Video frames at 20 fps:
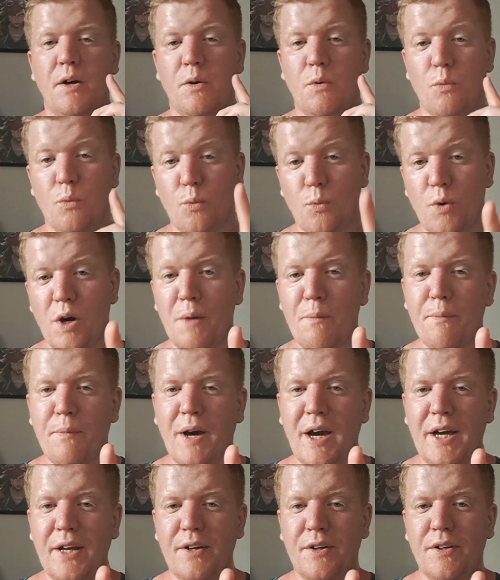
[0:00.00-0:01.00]
1
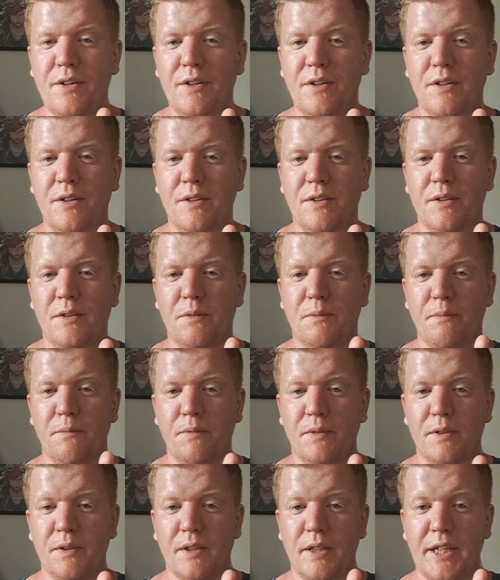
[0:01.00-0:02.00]
minor
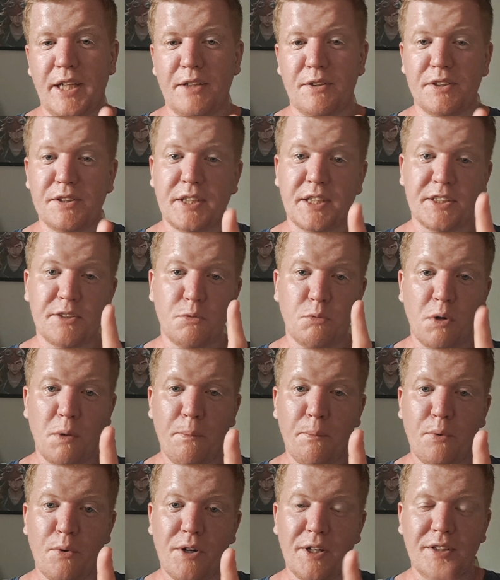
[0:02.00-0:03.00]
hindrance gets 1
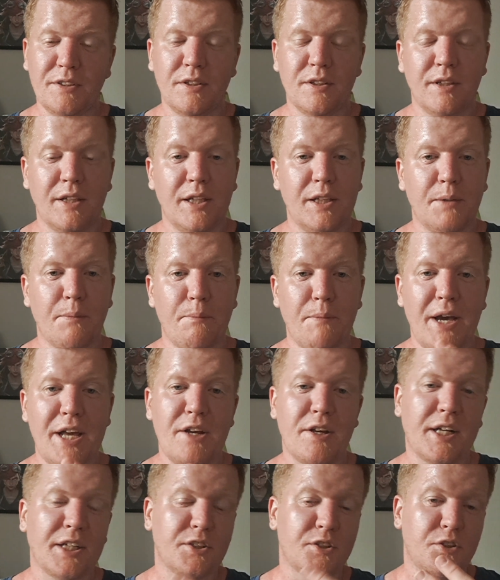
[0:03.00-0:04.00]
point, and the major
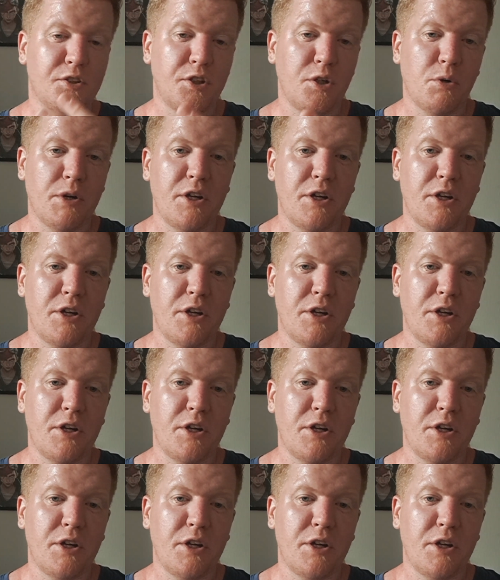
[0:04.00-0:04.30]
gets 2.